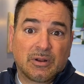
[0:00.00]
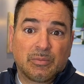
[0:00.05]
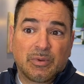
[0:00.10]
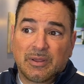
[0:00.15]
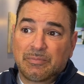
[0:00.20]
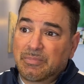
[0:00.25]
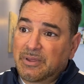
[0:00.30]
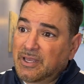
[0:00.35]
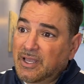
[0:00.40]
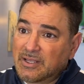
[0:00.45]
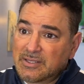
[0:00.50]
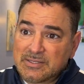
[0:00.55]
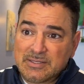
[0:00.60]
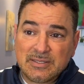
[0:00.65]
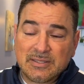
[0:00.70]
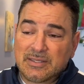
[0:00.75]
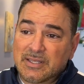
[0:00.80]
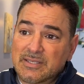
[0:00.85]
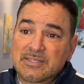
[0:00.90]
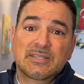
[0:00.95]
bit because
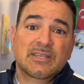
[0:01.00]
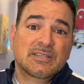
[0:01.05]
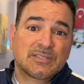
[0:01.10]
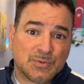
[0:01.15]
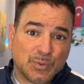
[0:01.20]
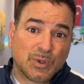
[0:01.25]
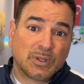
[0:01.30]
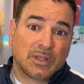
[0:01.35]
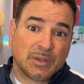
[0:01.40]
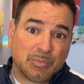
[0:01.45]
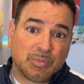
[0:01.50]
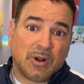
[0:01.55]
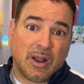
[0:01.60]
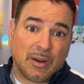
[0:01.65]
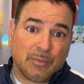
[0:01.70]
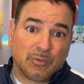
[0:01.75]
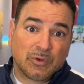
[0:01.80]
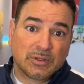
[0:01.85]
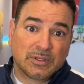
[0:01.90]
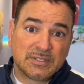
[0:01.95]
this is really
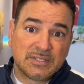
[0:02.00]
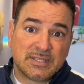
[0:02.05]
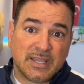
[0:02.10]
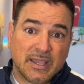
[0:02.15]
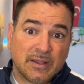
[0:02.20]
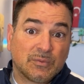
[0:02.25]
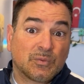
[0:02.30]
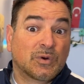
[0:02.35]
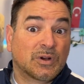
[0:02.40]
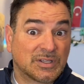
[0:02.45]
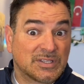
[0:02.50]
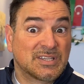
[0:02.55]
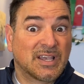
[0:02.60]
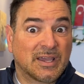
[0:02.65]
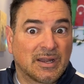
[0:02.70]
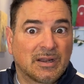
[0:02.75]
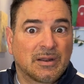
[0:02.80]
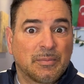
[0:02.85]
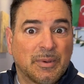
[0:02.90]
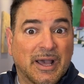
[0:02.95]
prime real estate and we're
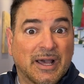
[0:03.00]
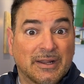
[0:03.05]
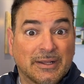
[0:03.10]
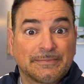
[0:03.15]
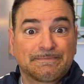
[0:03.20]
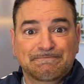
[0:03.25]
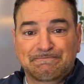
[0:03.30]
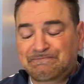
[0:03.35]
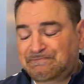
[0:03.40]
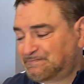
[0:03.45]
excited about it.